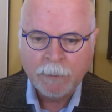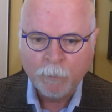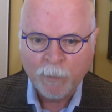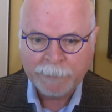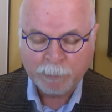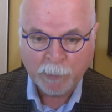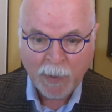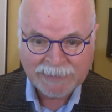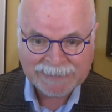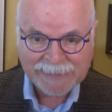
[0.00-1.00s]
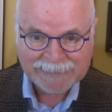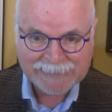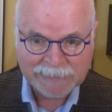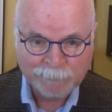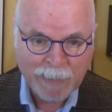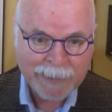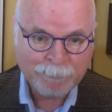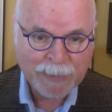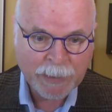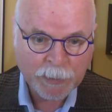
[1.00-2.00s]
what processes might
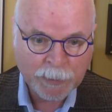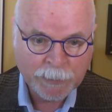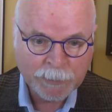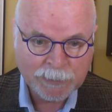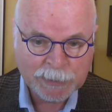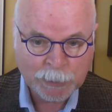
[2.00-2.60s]
be used